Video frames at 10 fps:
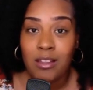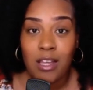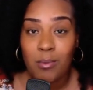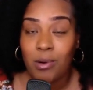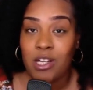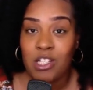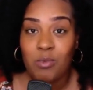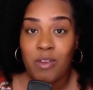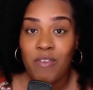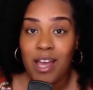the oppression
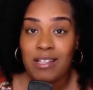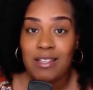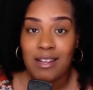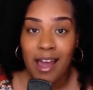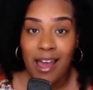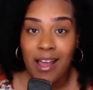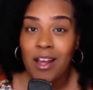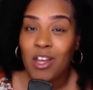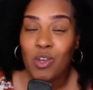we face today.